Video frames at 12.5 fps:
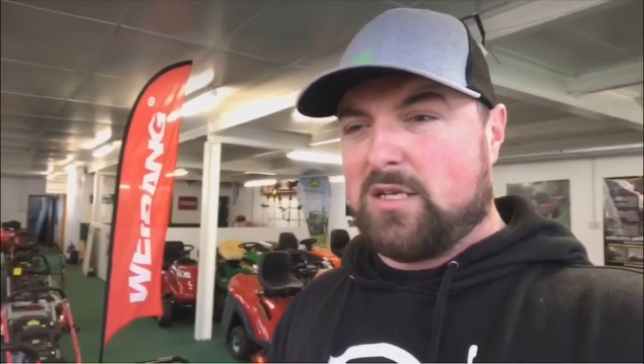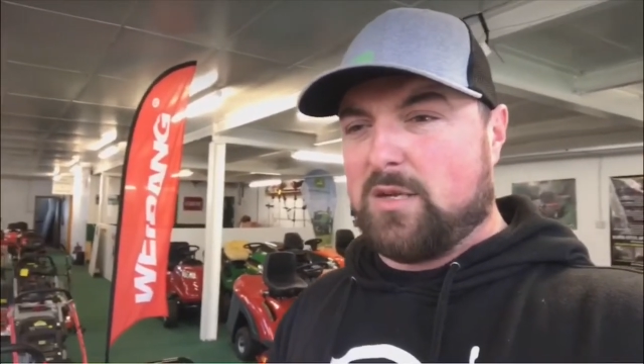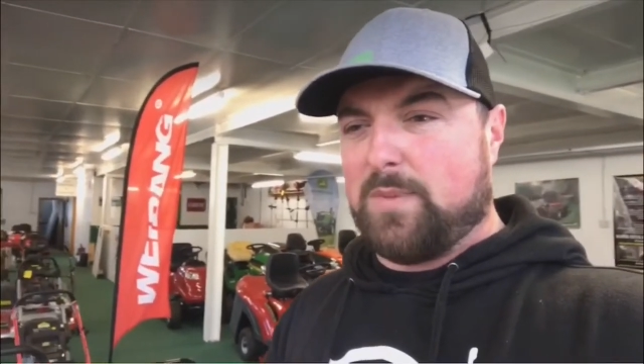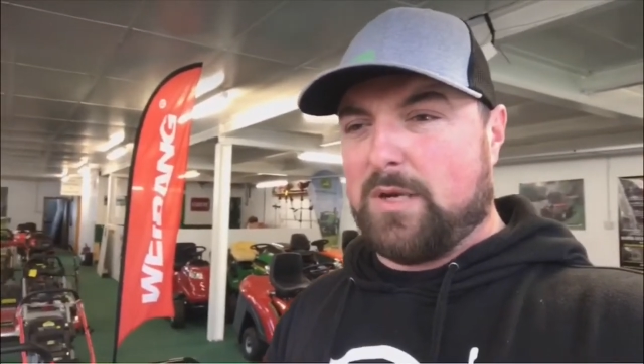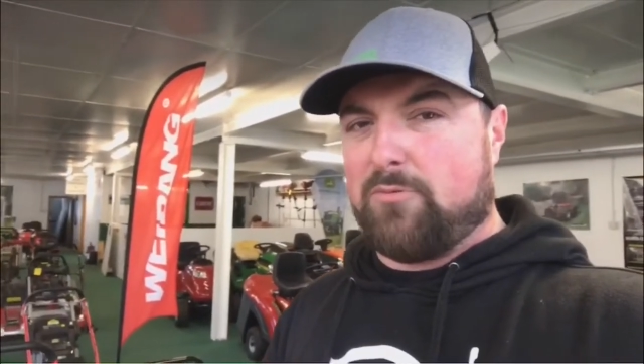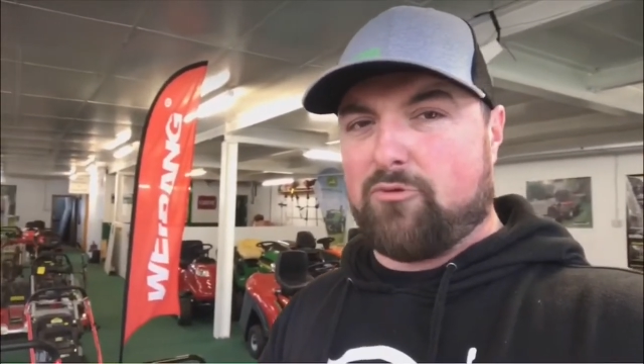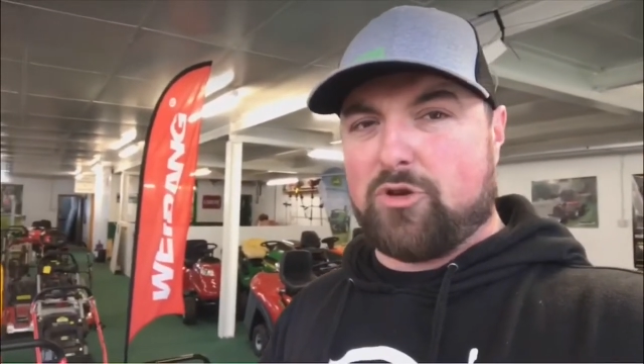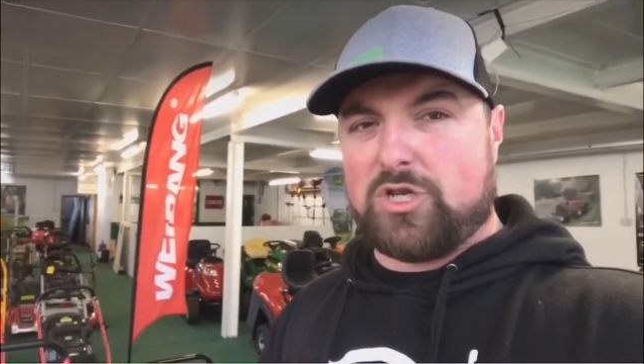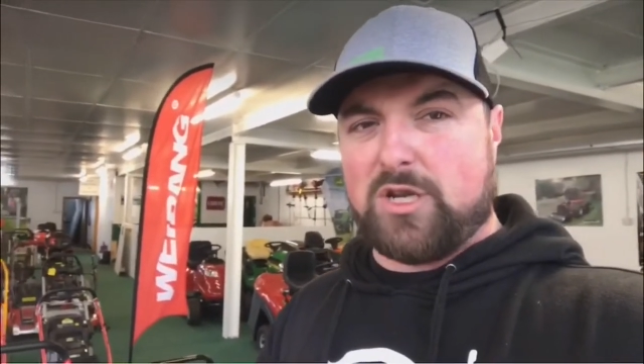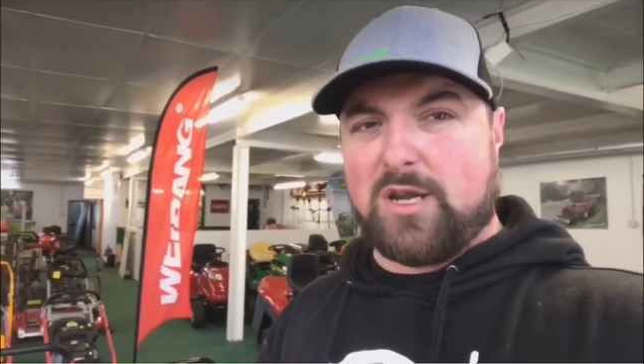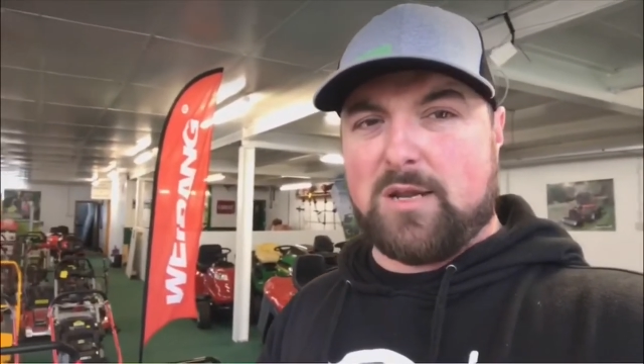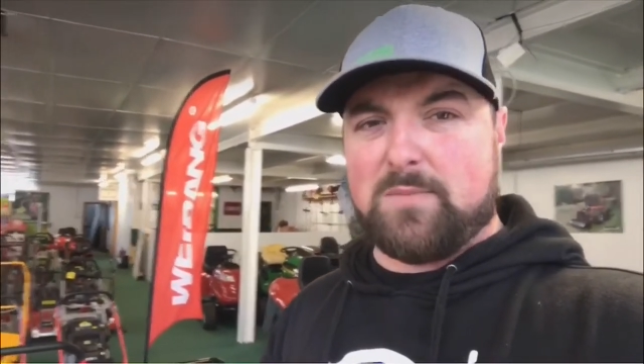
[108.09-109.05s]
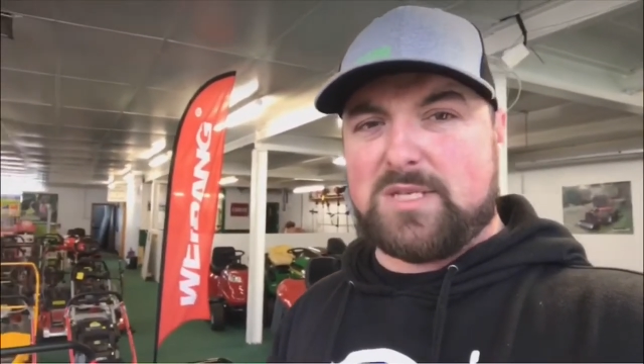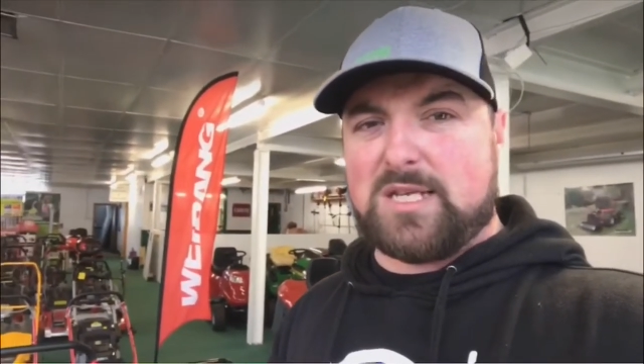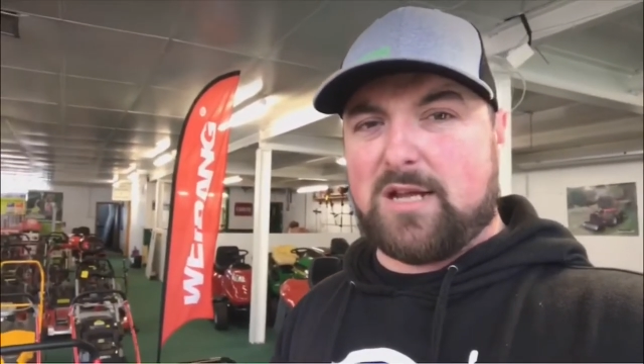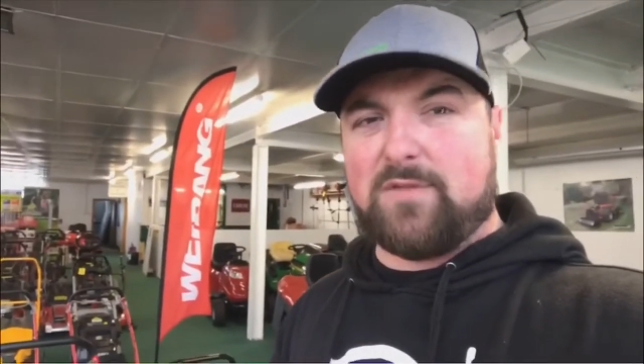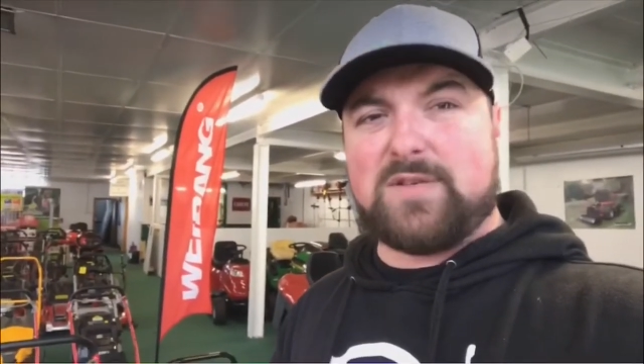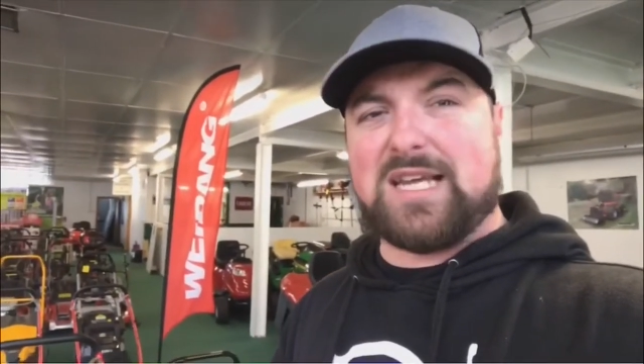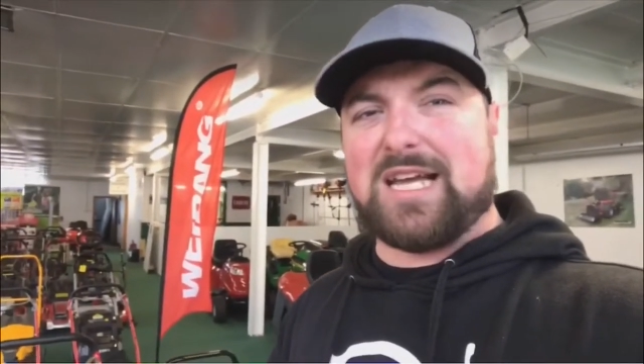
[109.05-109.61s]
to be rushing
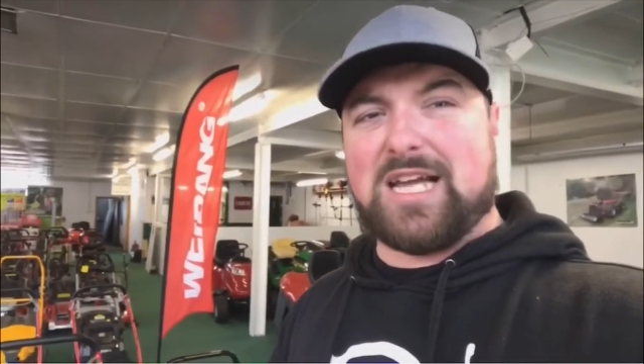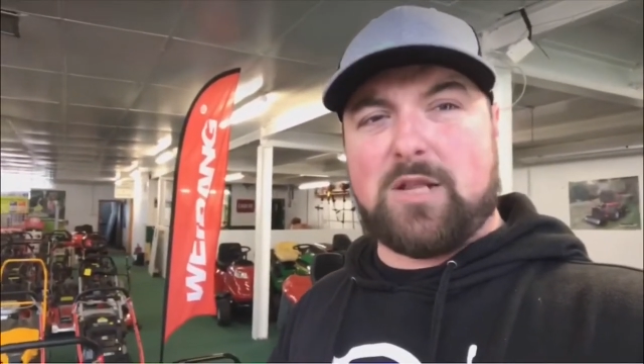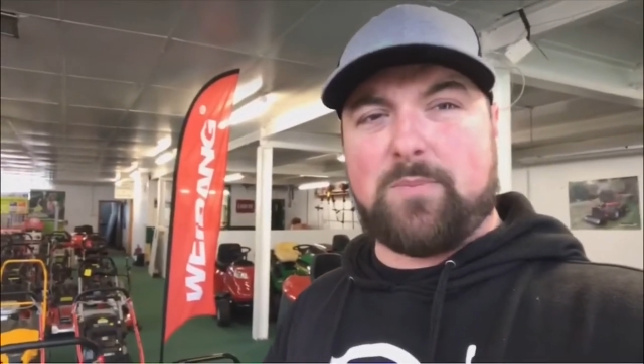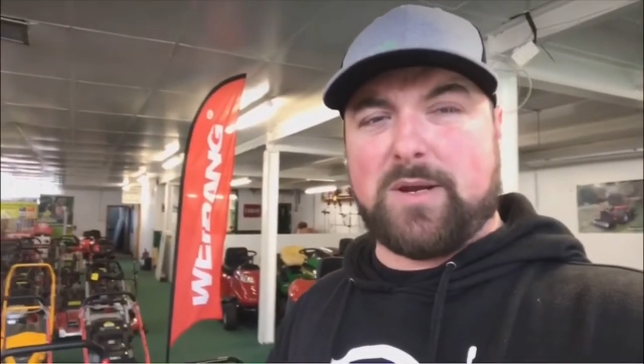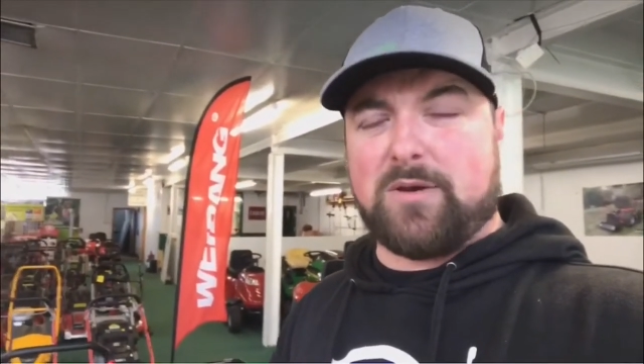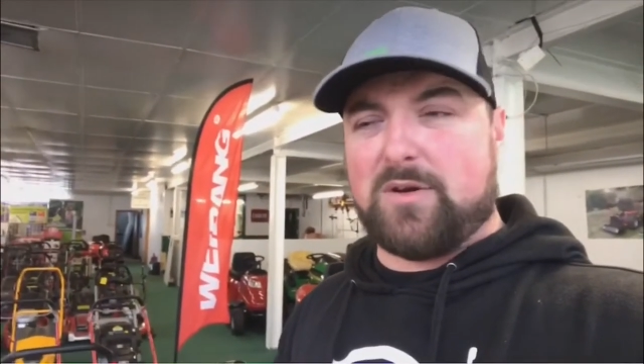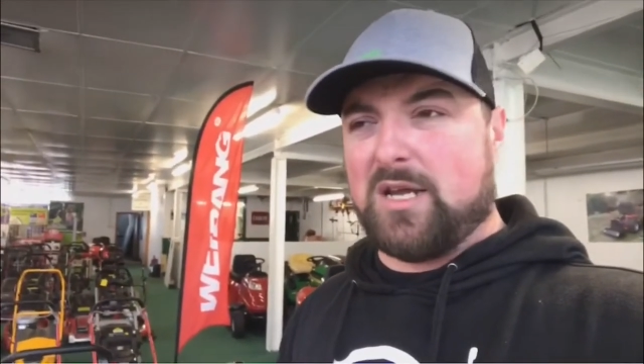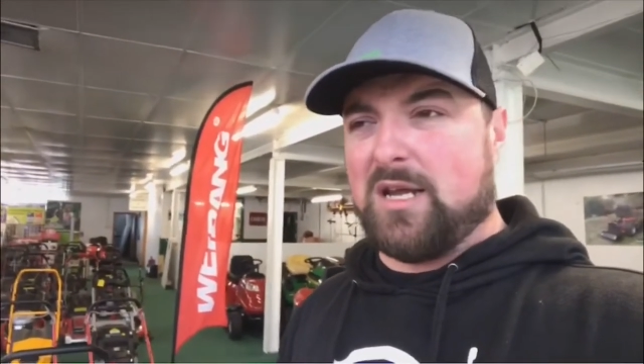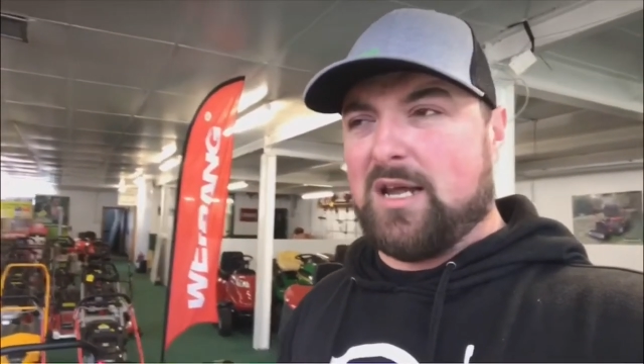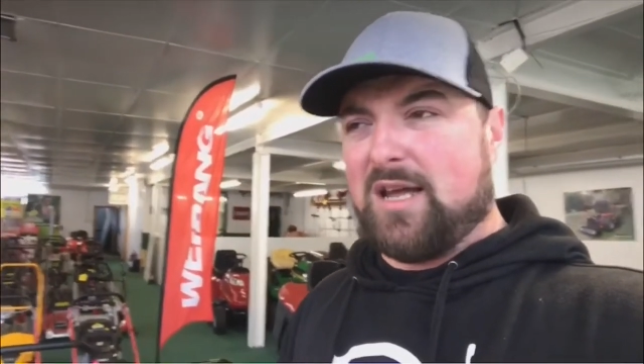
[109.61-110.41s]
himself to help out